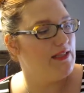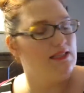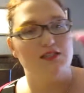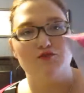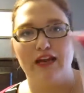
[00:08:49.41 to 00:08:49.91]

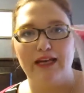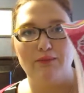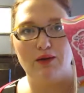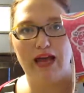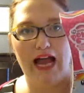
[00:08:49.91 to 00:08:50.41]
This is
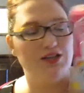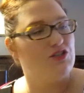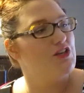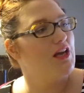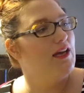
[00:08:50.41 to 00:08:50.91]
Rainbow
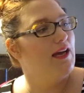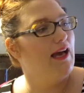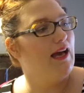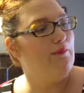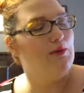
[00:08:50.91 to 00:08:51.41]
Dash,
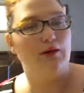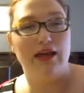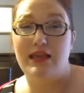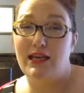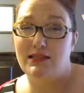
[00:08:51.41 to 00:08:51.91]
um, who I
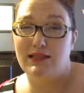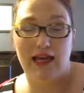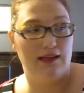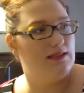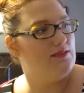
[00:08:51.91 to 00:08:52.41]
think is
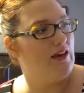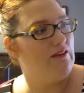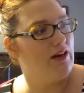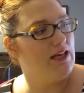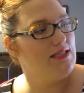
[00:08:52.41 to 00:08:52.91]
Kaylee's
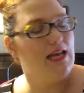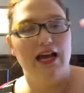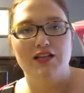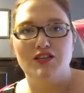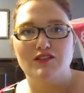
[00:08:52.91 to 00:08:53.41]
favorite.
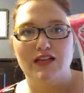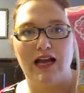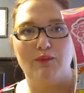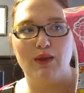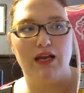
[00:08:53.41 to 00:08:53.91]
And she also
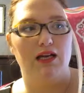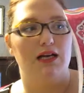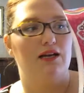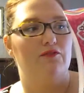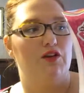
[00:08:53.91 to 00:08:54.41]
got a
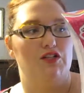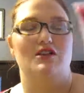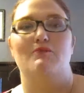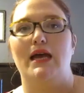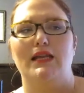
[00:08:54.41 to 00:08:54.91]
bigger
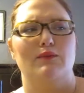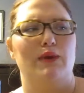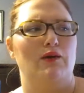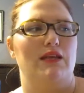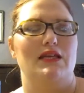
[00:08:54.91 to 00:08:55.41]
version of My Little
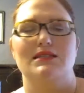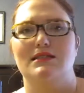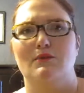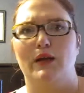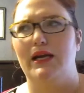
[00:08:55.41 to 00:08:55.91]
Pony that's
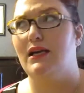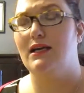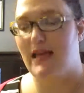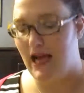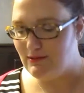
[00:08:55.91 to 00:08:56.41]
somewhere here
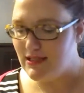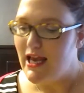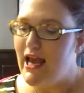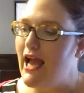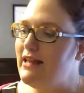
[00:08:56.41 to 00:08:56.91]
in the house.
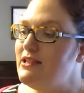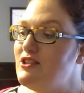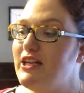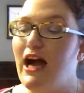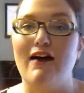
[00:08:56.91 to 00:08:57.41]
And then
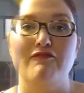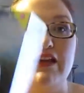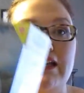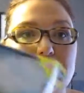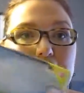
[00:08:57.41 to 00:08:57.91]
she got a
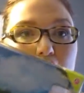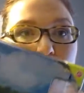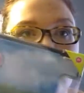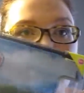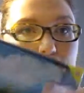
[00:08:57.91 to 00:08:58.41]
fancy
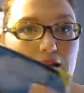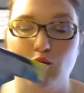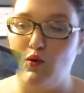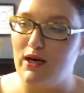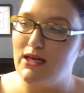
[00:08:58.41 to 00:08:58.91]
Arabian
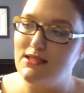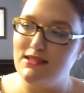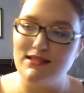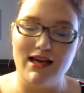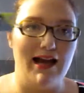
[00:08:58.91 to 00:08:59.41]

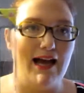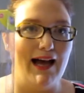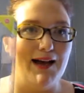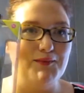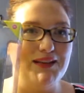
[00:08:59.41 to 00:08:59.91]
horse
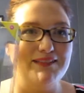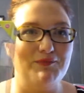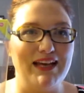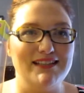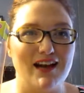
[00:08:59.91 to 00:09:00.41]
um,
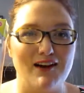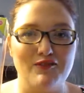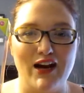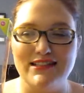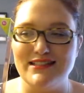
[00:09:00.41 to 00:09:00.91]
because our
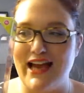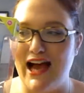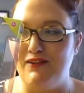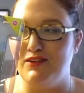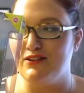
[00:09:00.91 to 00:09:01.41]
friends
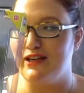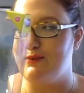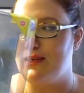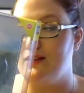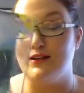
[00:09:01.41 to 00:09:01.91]
have
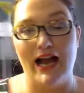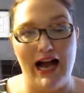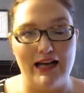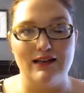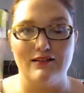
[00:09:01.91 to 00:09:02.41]
Arabian or
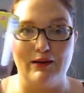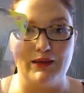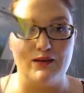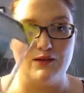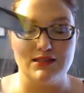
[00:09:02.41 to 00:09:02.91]
had
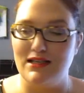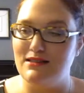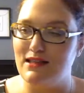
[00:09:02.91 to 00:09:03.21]
Arabian horses.